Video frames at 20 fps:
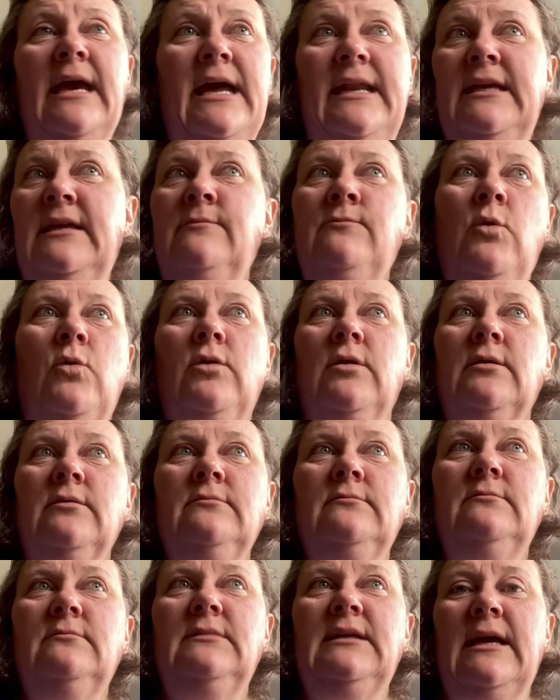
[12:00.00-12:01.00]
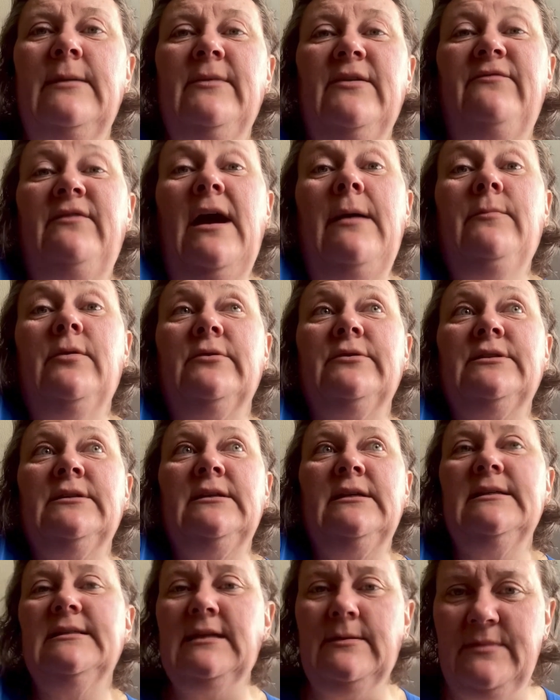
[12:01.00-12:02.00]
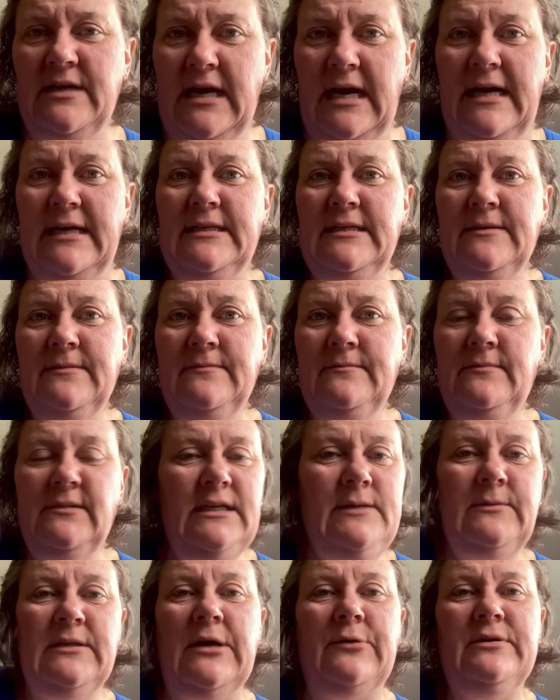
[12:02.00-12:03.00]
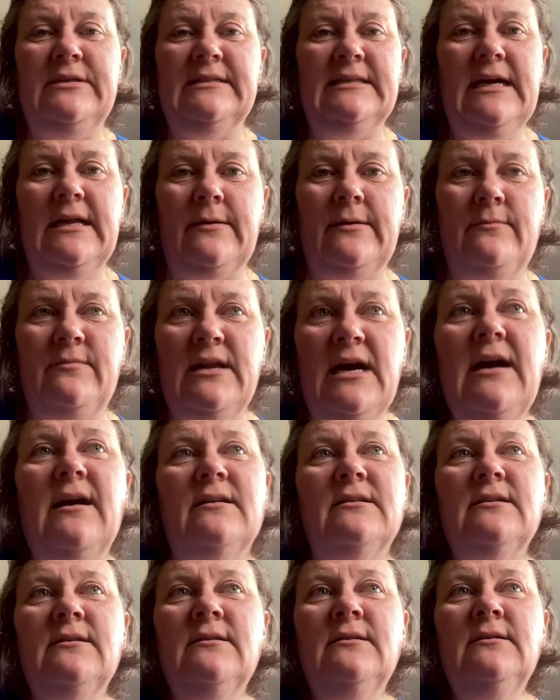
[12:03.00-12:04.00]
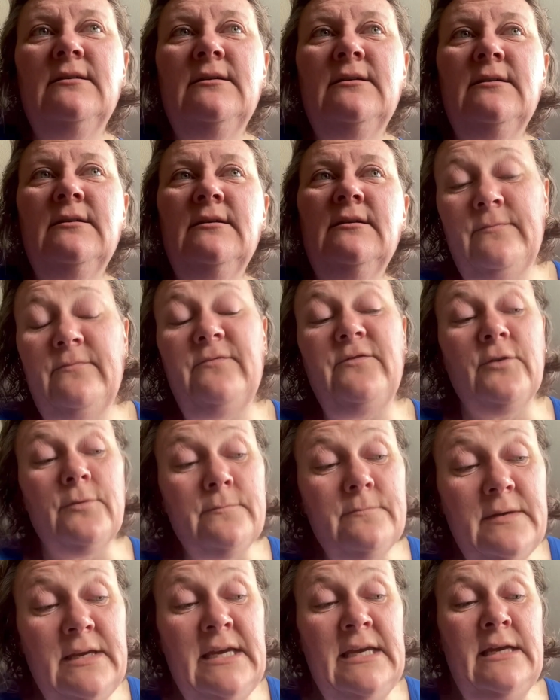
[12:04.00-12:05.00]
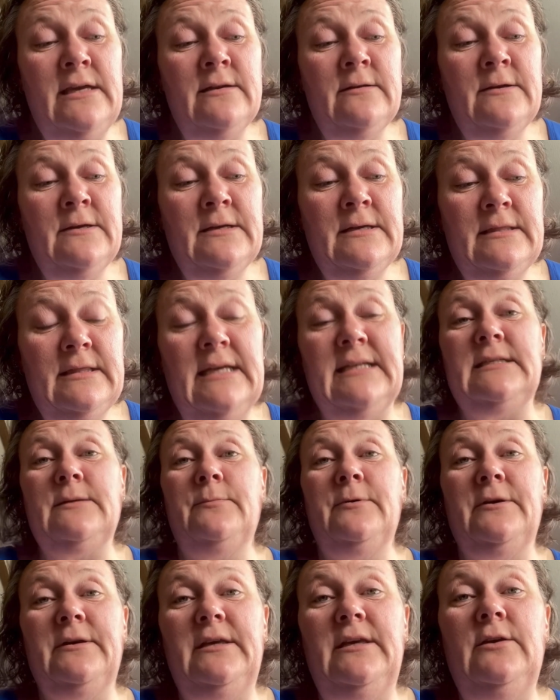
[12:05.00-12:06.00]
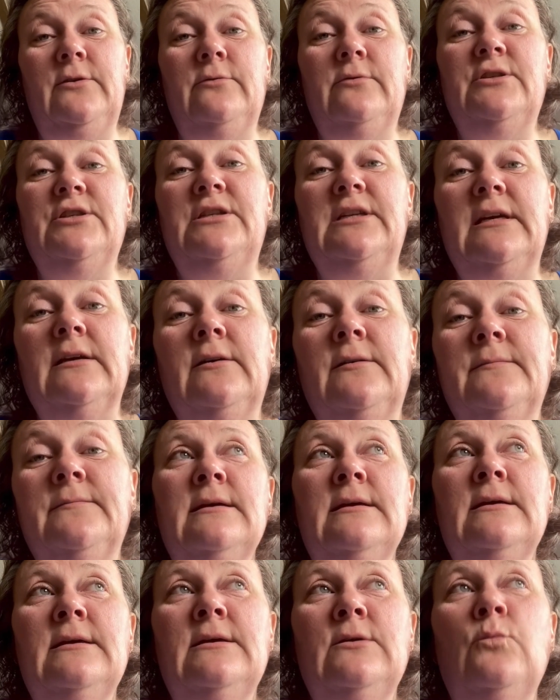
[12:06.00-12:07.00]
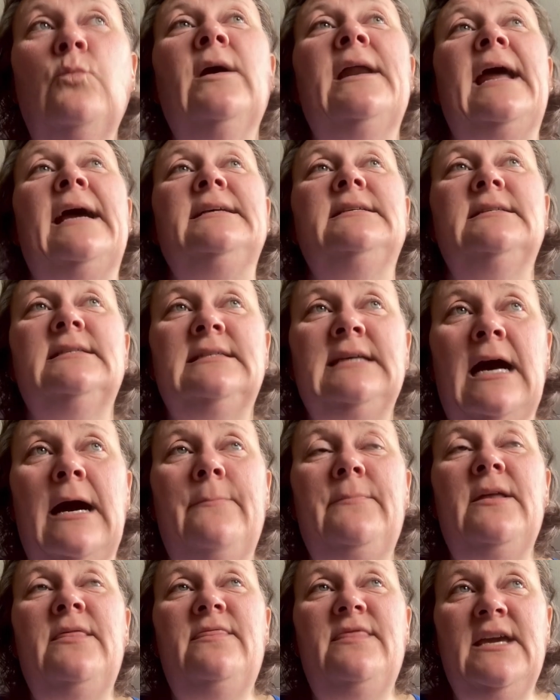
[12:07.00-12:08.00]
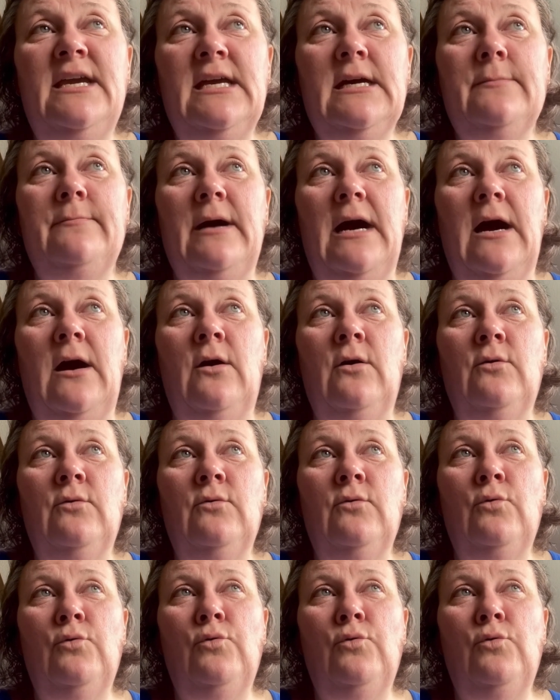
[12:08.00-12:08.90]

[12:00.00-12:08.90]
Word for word: anymore that I'm a fat person because I'm not. Deep down inside, I'm not. For me, that's a pretty huge deal. When I stop and think about